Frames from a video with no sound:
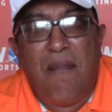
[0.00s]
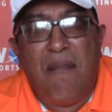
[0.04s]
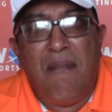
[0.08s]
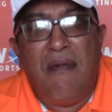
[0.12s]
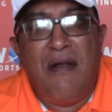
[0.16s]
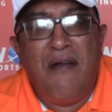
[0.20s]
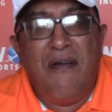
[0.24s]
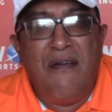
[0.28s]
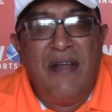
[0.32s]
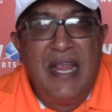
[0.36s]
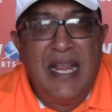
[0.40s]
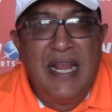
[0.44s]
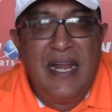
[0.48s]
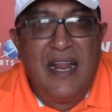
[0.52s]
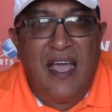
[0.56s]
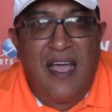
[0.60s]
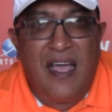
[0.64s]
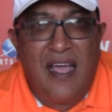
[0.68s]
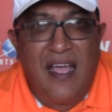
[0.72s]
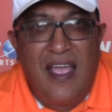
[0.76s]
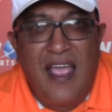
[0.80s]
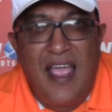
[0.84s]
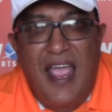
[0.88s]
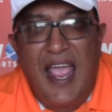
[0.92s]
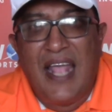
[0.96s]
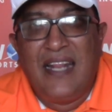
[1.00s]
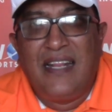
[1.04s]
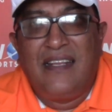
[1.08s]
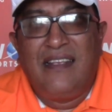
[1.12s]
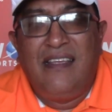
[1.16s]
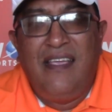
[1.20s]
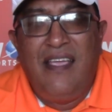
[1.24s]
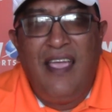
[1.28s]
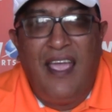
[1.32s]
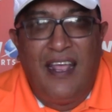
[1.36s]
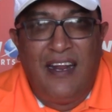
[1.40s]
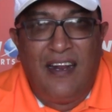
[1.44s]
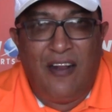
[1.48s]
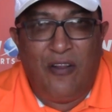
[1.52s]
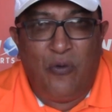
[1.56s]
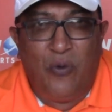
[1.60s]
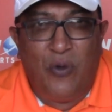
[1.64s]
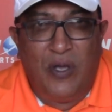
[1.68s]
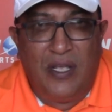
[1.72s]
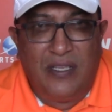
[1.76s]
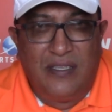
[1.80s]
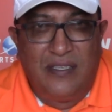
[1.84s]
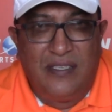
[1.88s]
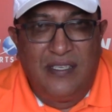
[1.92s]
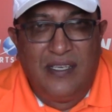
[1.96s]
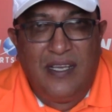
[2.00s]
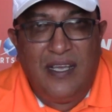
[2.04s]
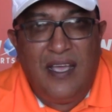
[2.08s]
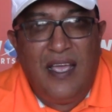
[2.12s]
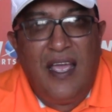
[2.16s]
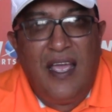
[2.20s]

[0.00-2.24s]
Marina at Kenilworth,